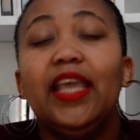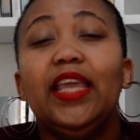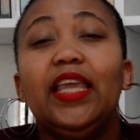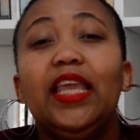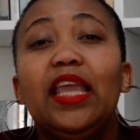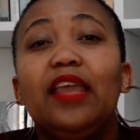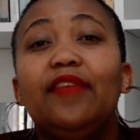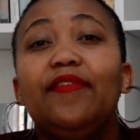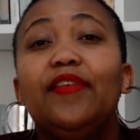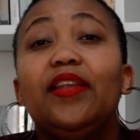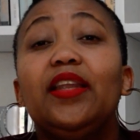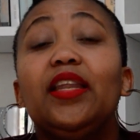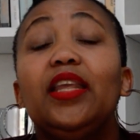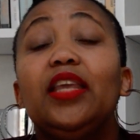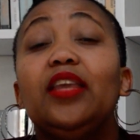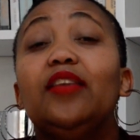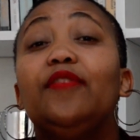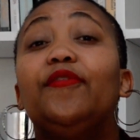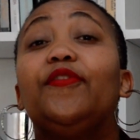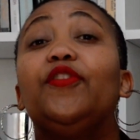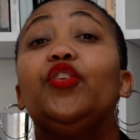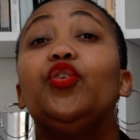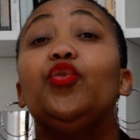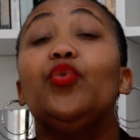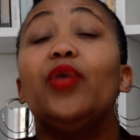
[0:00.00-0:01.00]
even if
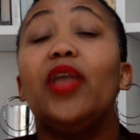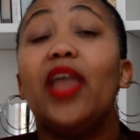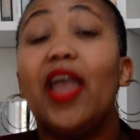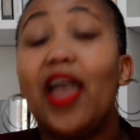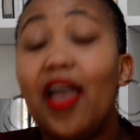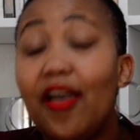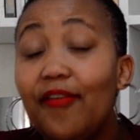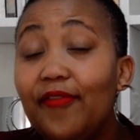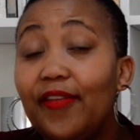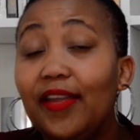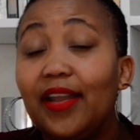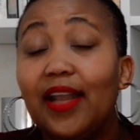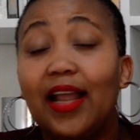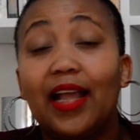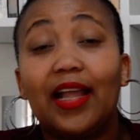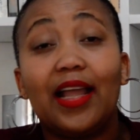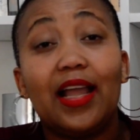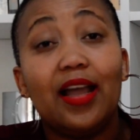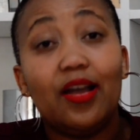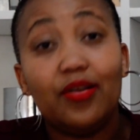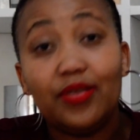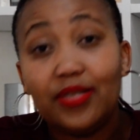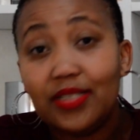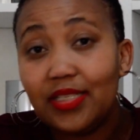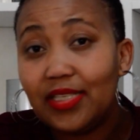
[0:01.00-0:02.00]
you have an
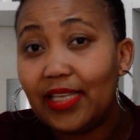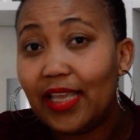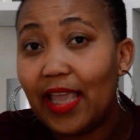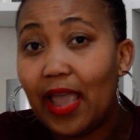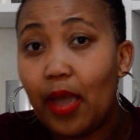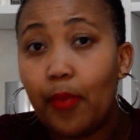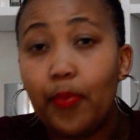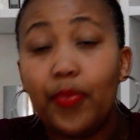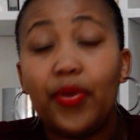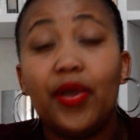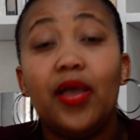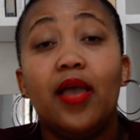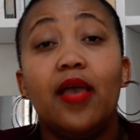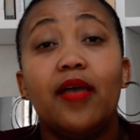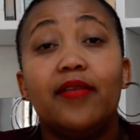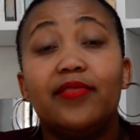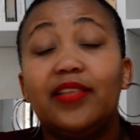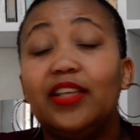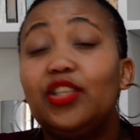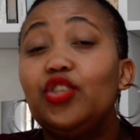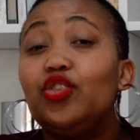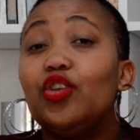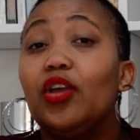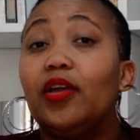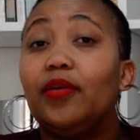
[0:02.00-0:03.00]
accounting app
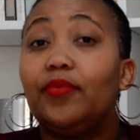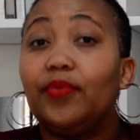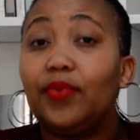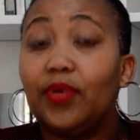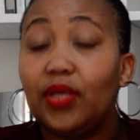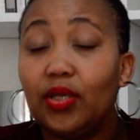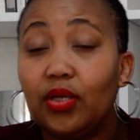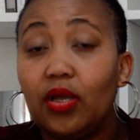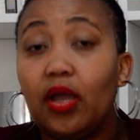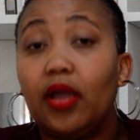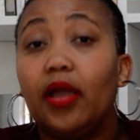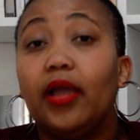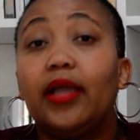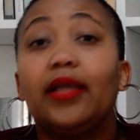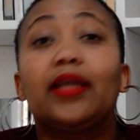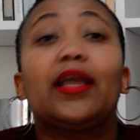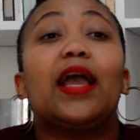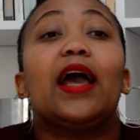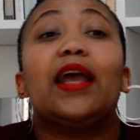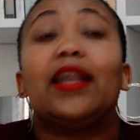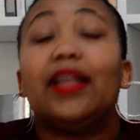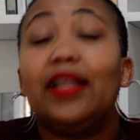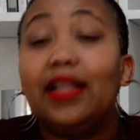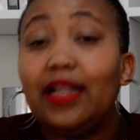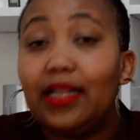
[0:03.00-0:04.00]
that you are
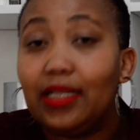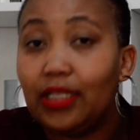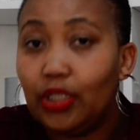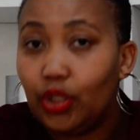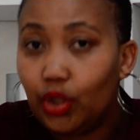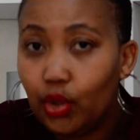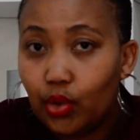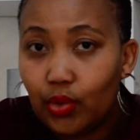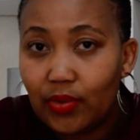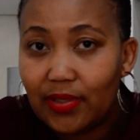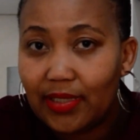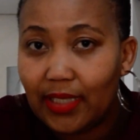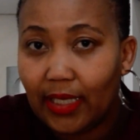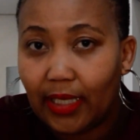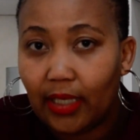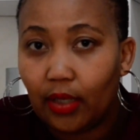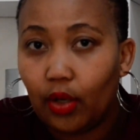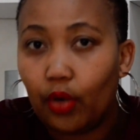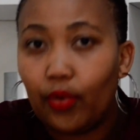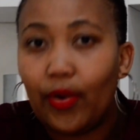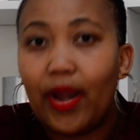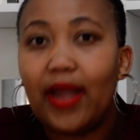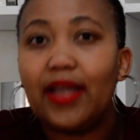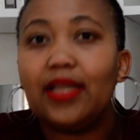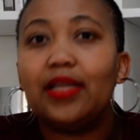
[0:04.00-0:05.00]
currently using. All
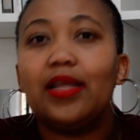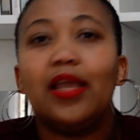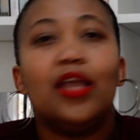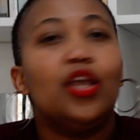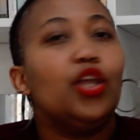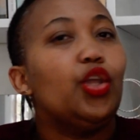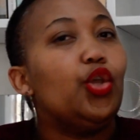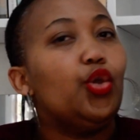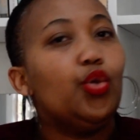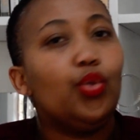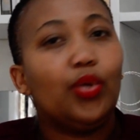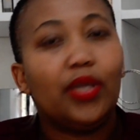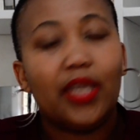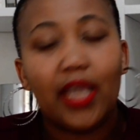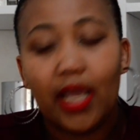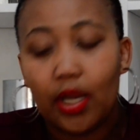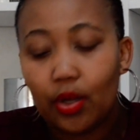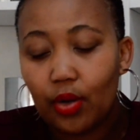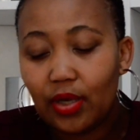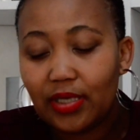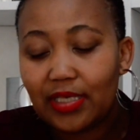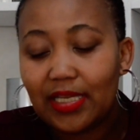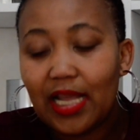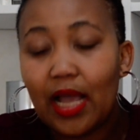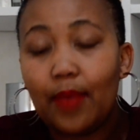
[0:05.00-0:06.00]
right, you
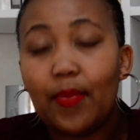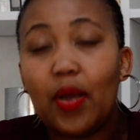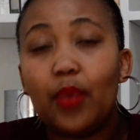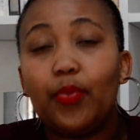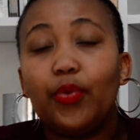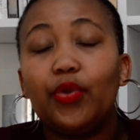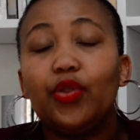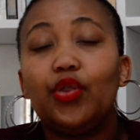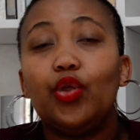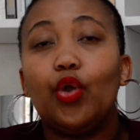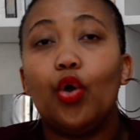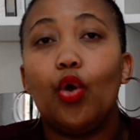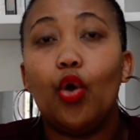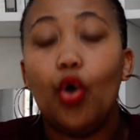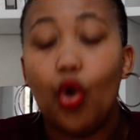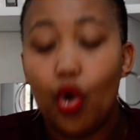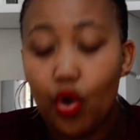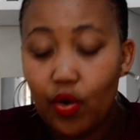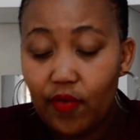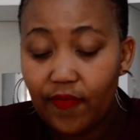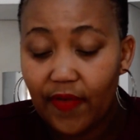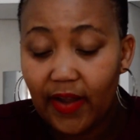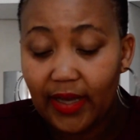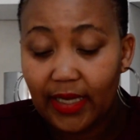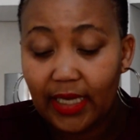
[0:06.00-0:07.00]
cannot come up with your own
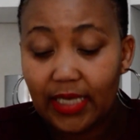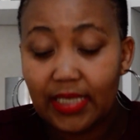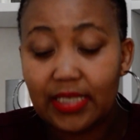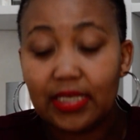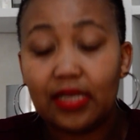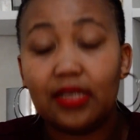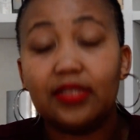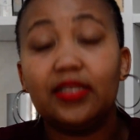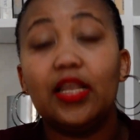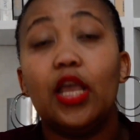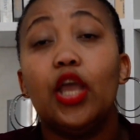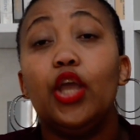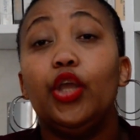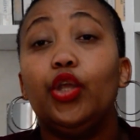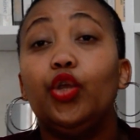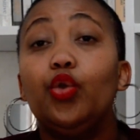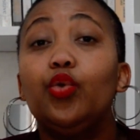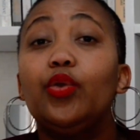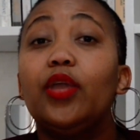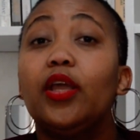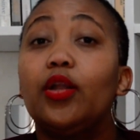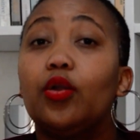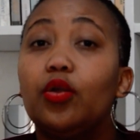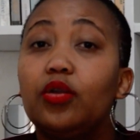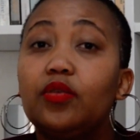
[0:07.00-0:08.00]
financials. You
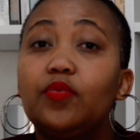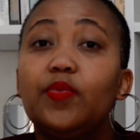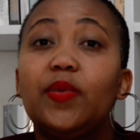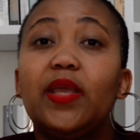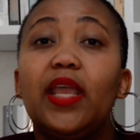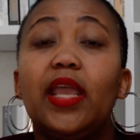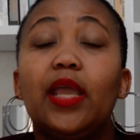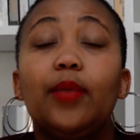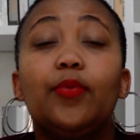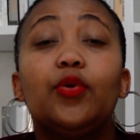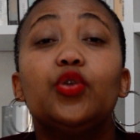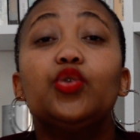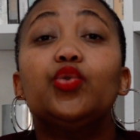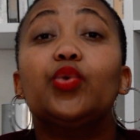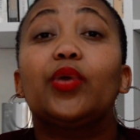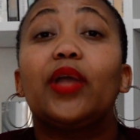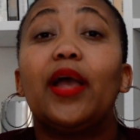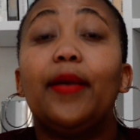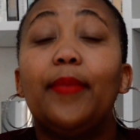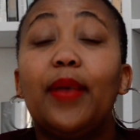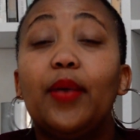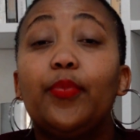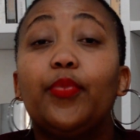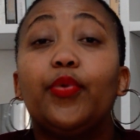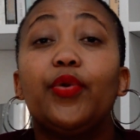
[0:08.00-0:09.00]
cannot be able to come
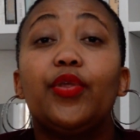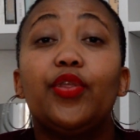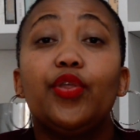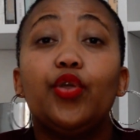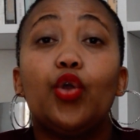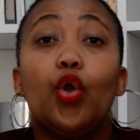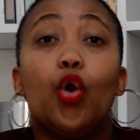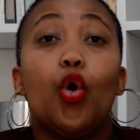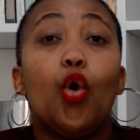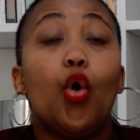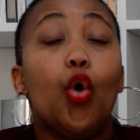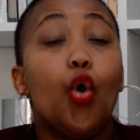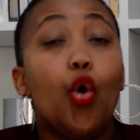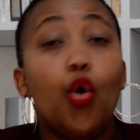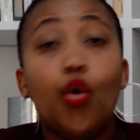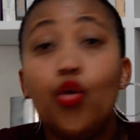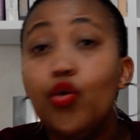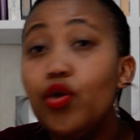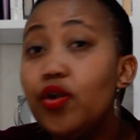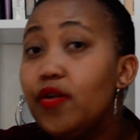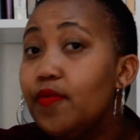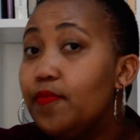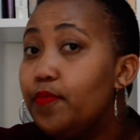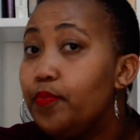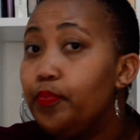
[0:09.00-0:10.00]
up with your
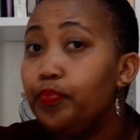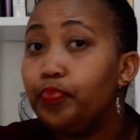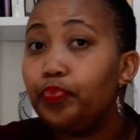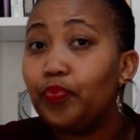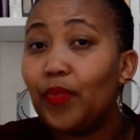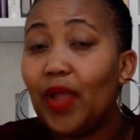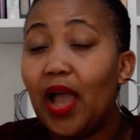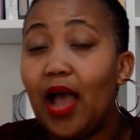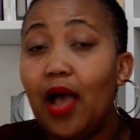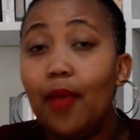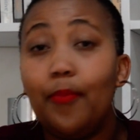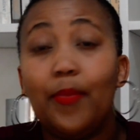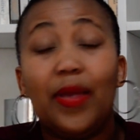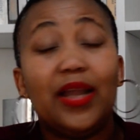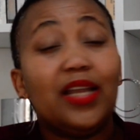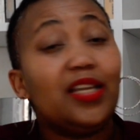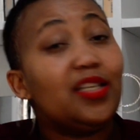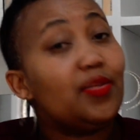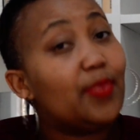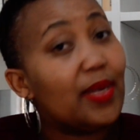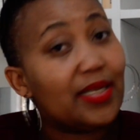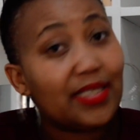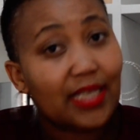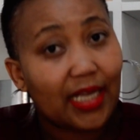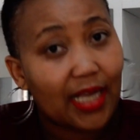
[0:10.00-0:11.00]
own
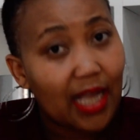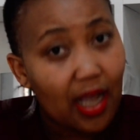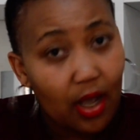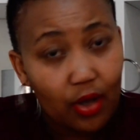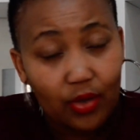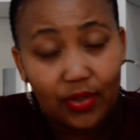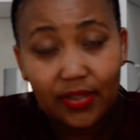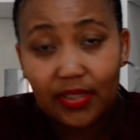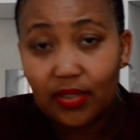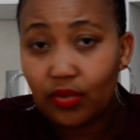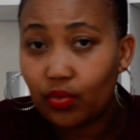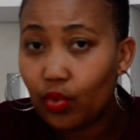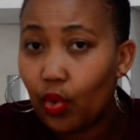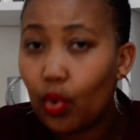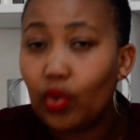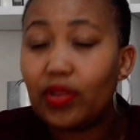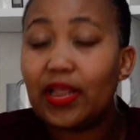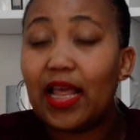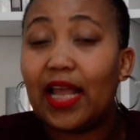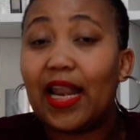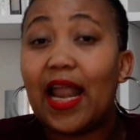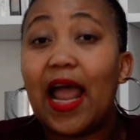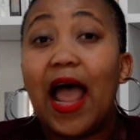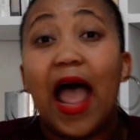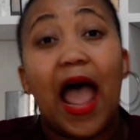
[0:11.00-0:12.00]
management accounts
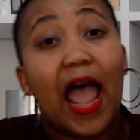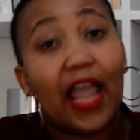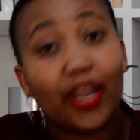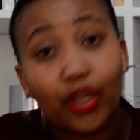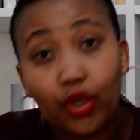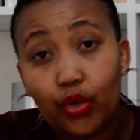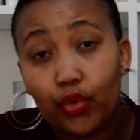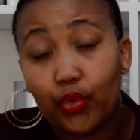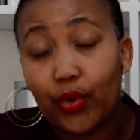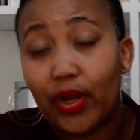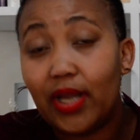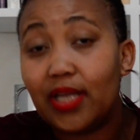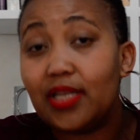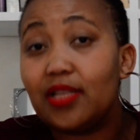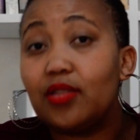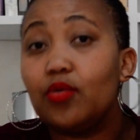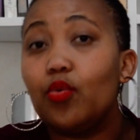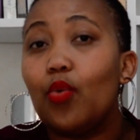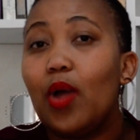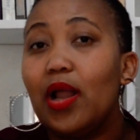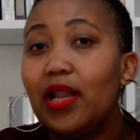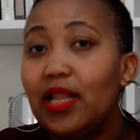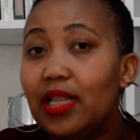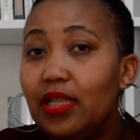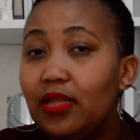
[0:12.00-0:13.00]
that are accurate.
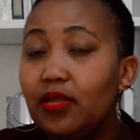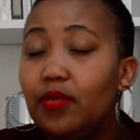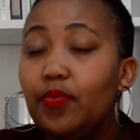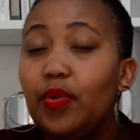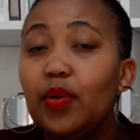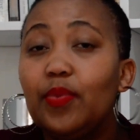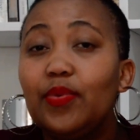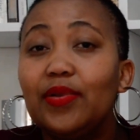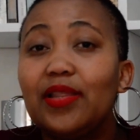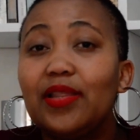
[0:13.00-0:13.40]
The people